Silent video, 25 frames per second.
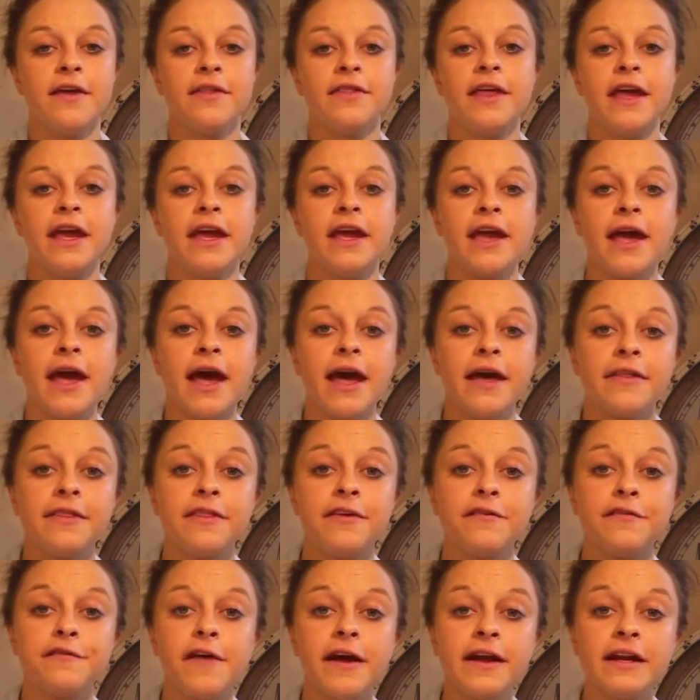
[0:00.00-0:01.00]

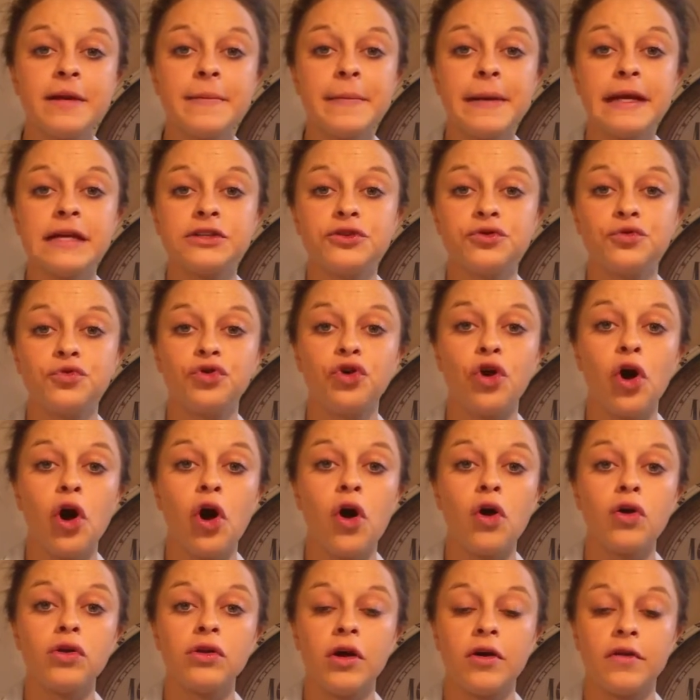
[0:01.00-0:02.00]
the fundamental
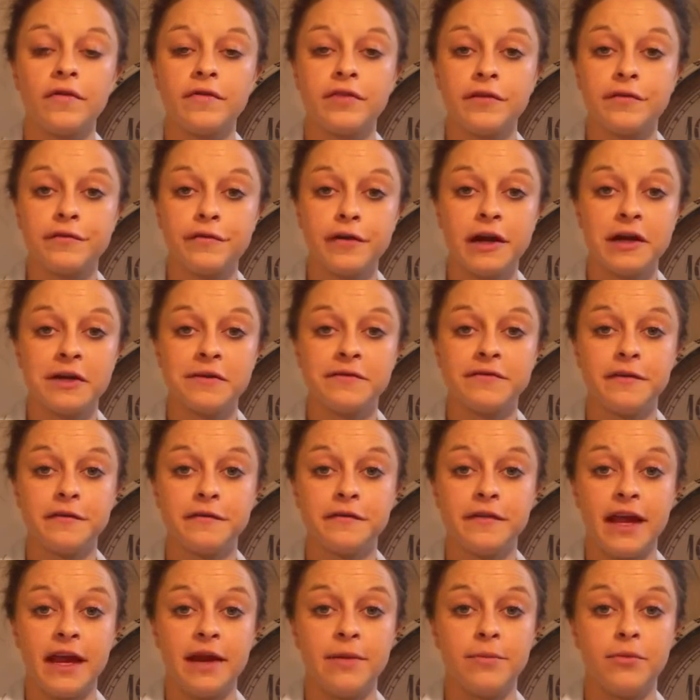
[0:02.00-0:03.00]
goal of the Freedom
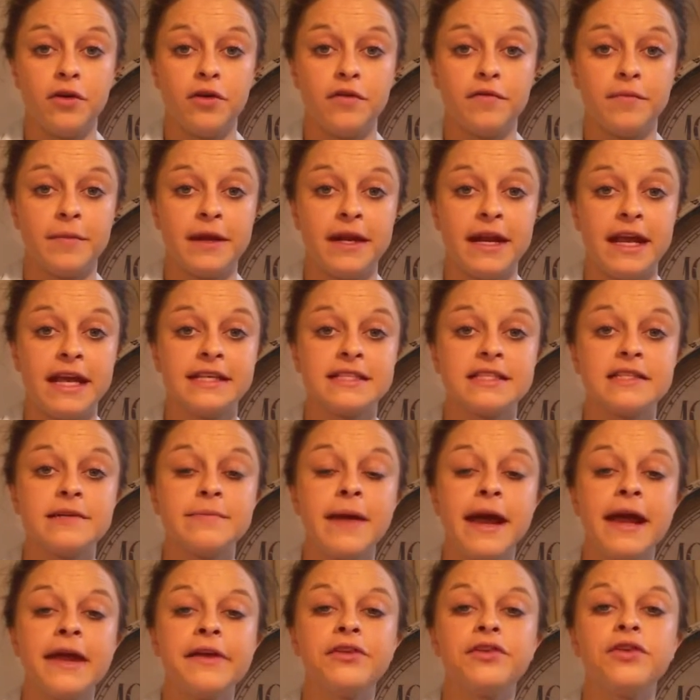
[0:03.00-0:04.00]
15 movement is to
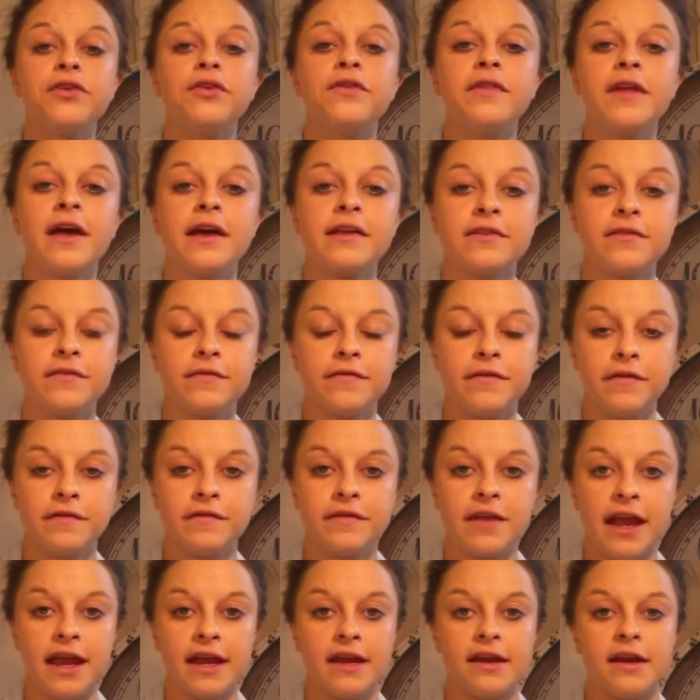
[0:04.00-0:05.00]
make
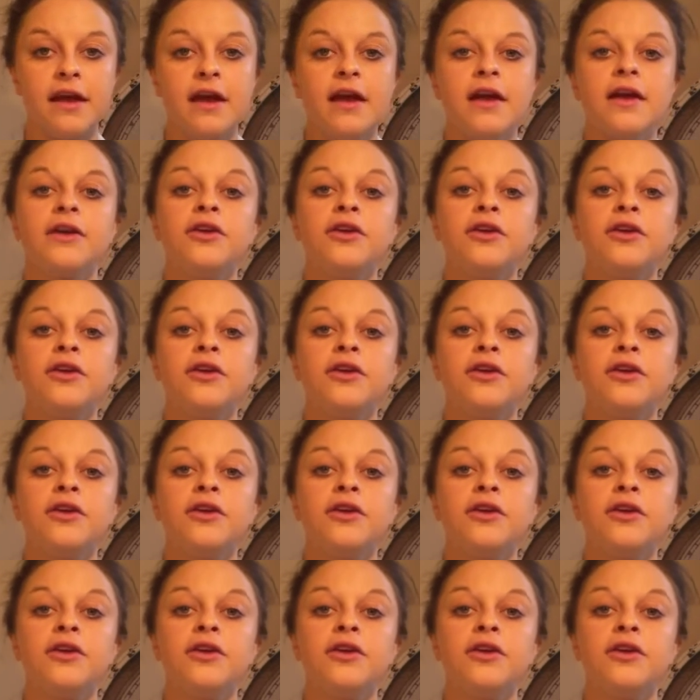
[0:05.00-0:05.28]
2015